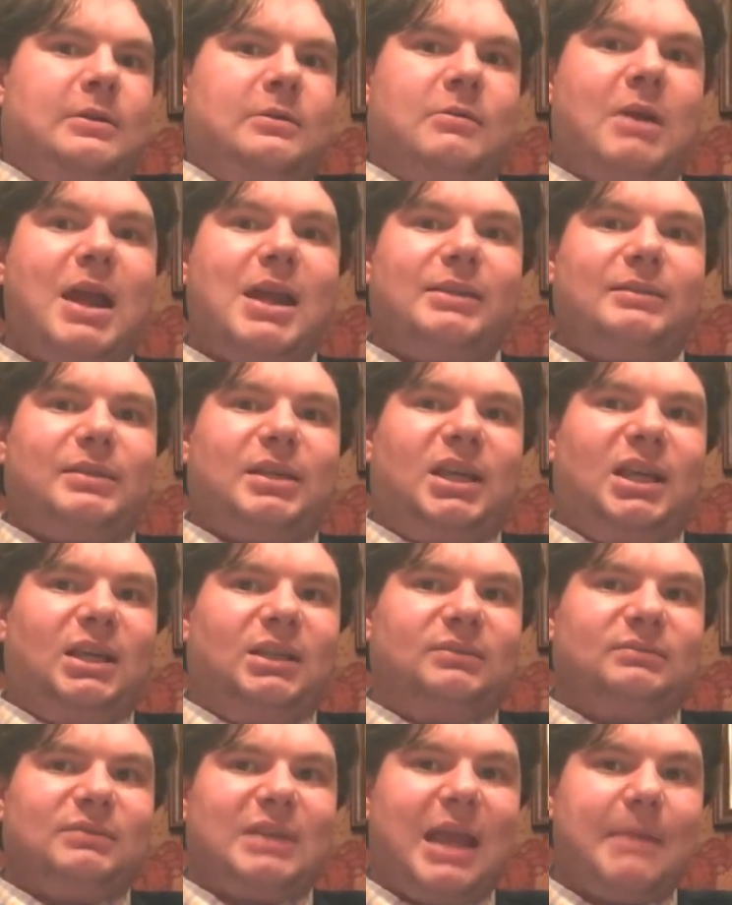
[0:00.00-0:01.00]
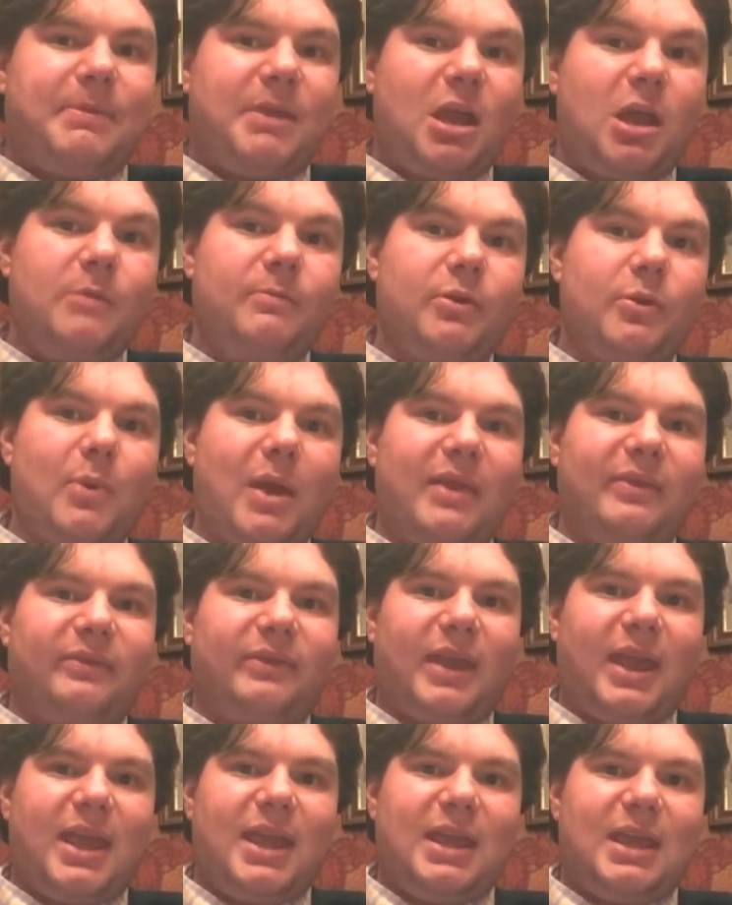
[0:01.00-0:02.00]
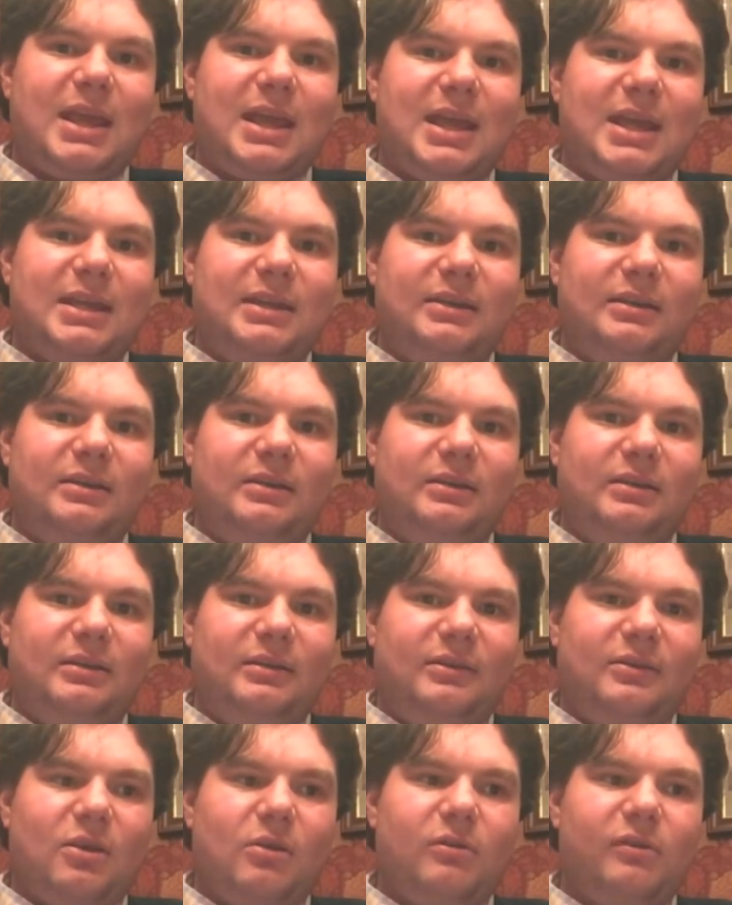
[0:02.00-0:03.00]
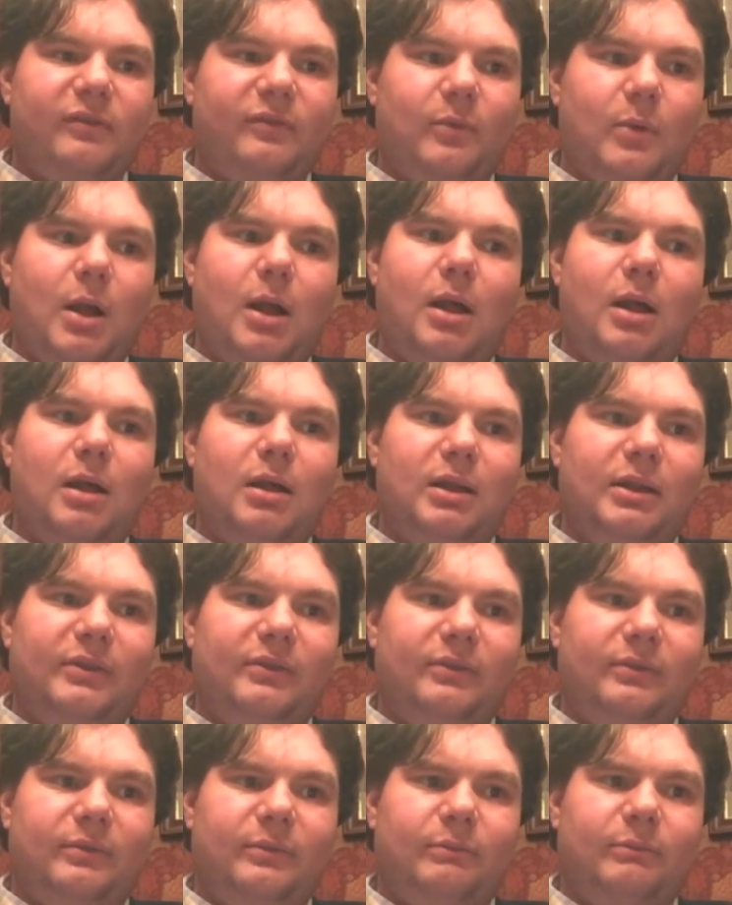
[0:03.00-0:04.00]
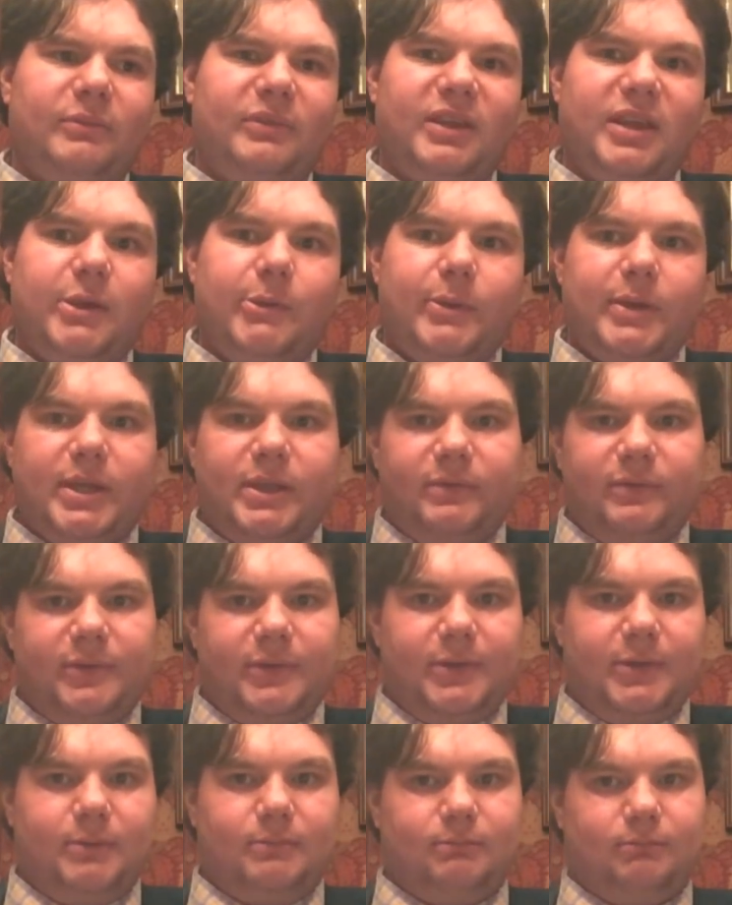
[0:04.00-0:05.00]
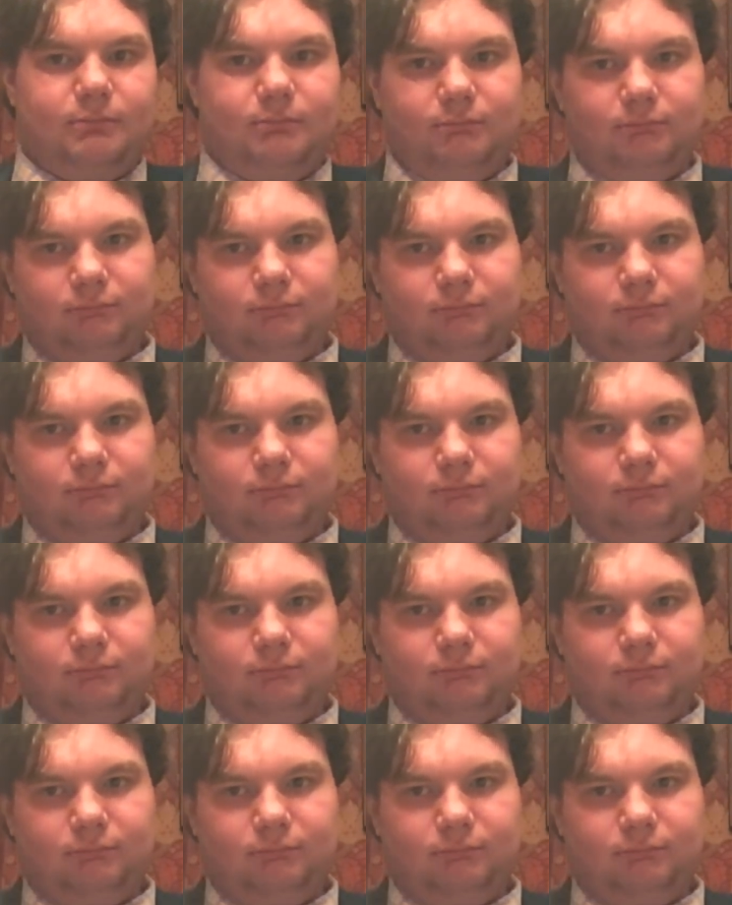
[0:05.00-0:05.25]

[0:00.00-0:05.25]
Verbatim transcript: Right happy homebrew Wednesday and au revoir and see you again soon.